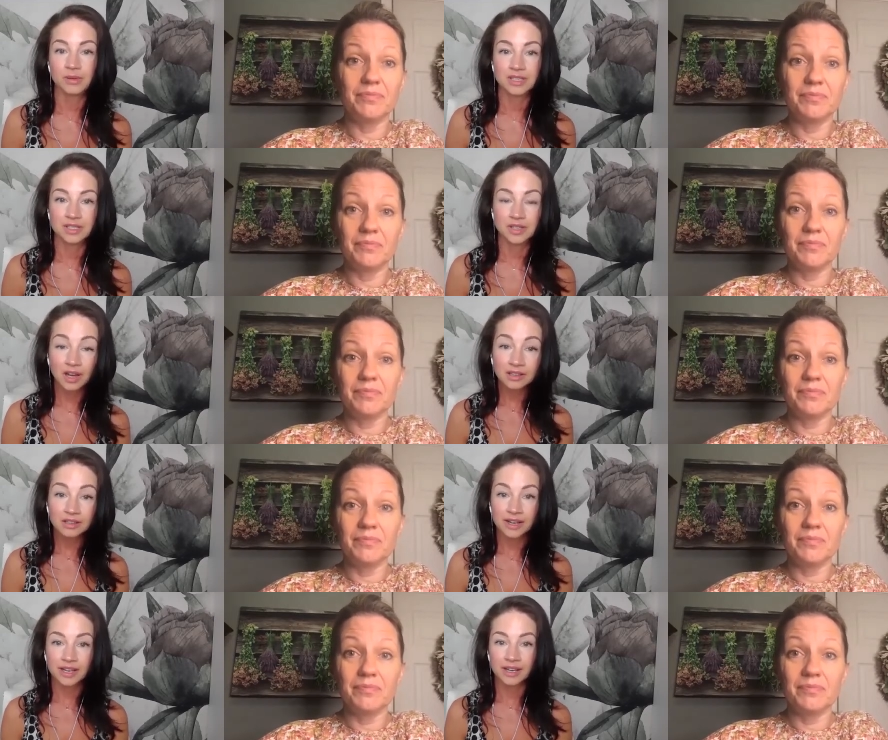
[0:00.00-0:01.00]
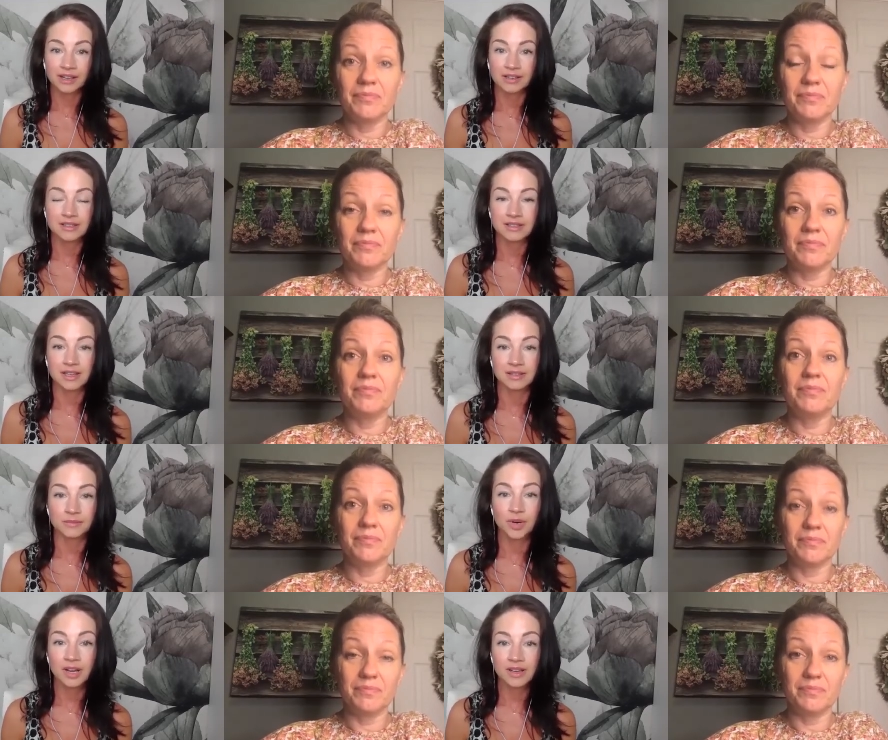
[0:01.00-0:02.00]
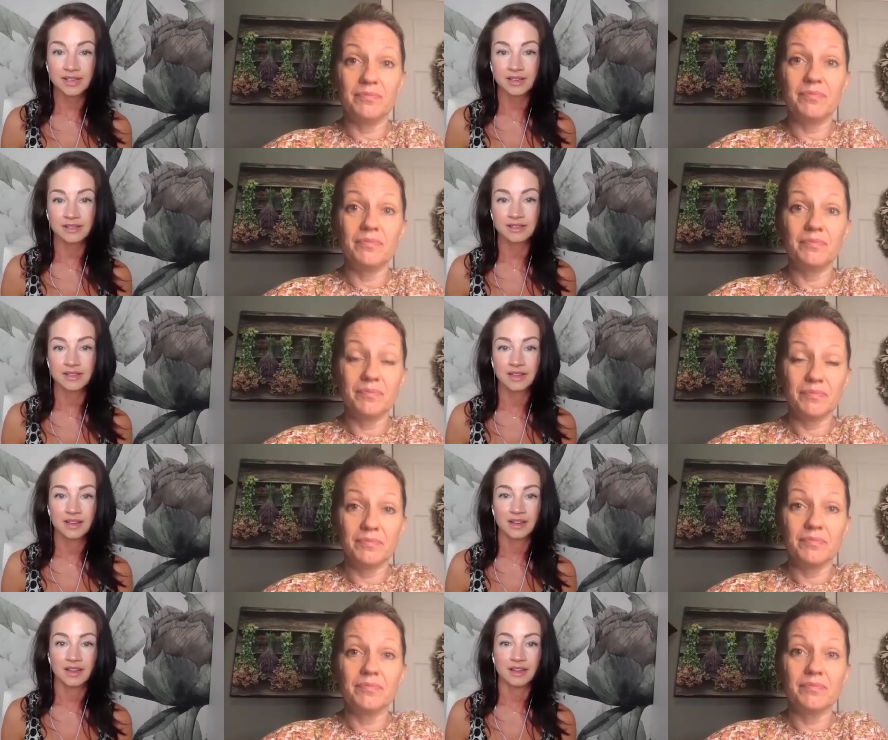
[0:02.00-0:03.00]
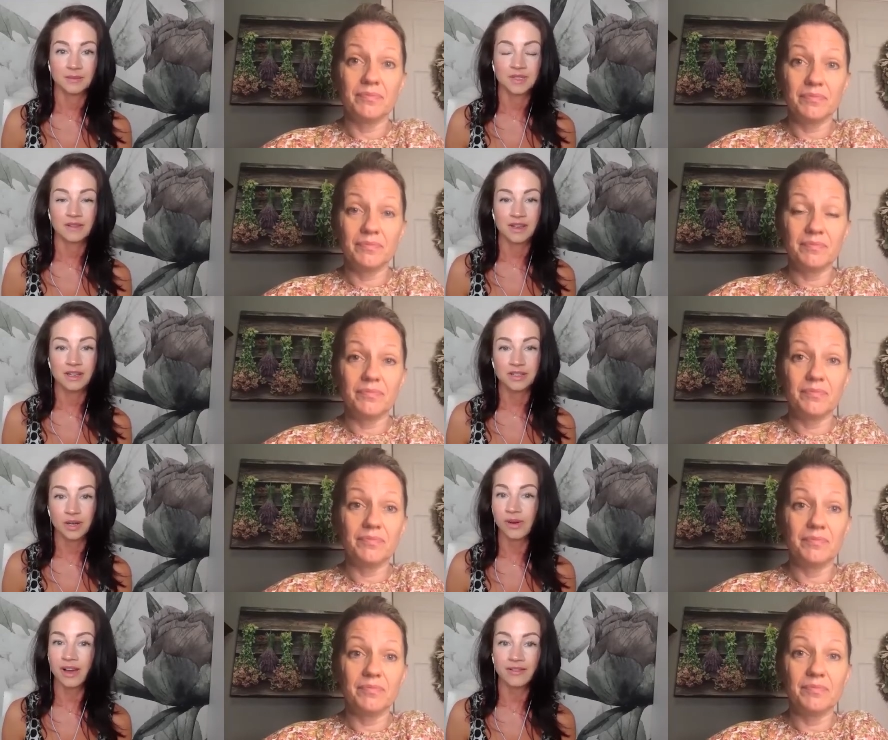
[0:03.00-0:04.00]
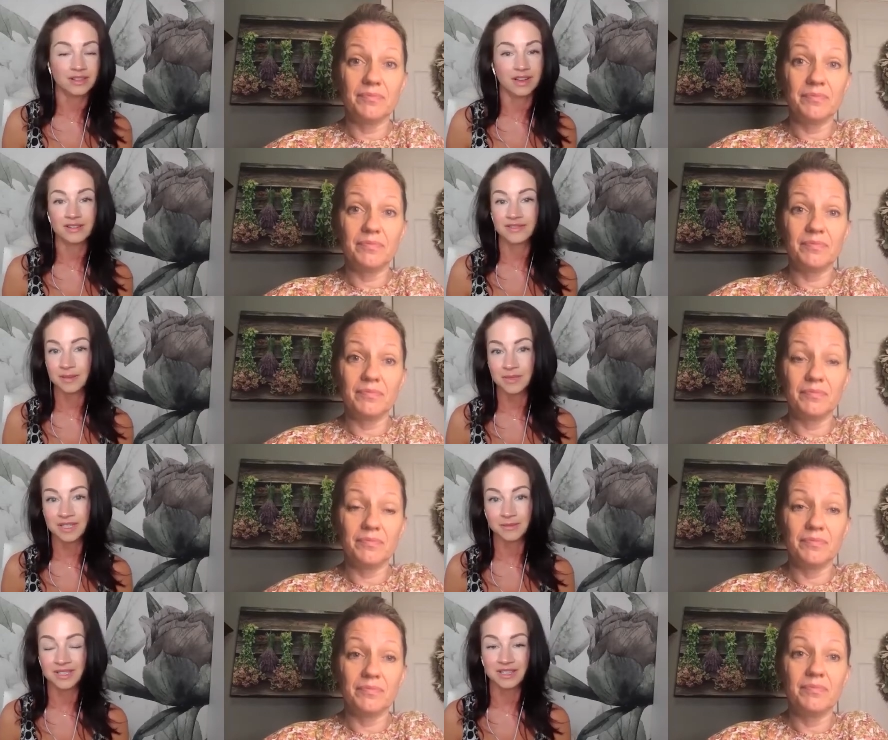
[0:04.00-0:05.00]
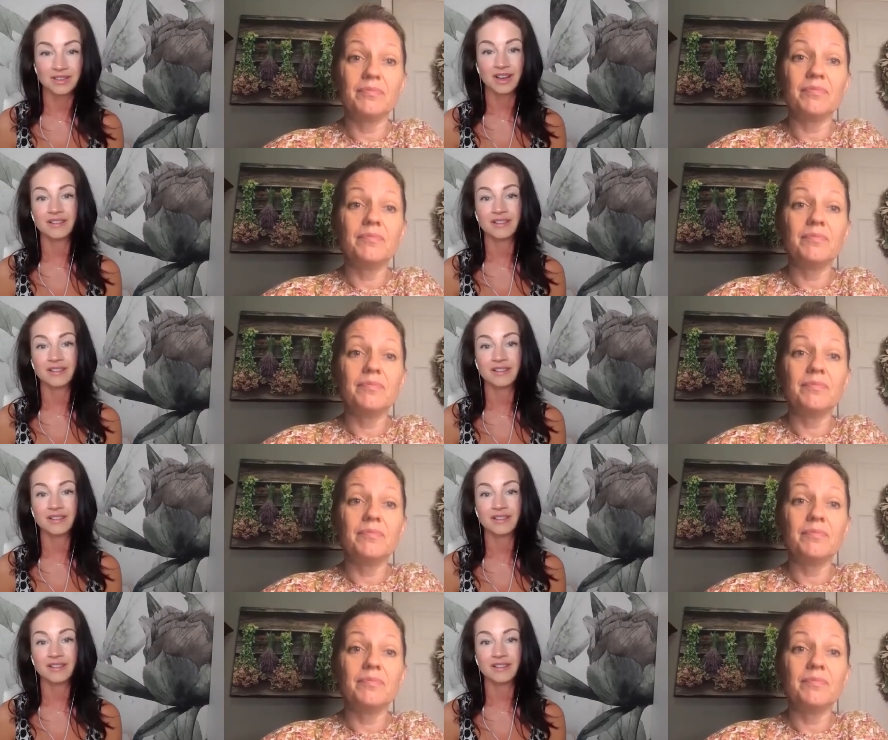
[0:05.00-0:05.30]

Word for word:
Speaker 1: to tolerate and and process, um, so that you don't have a lot of symptoms and you're not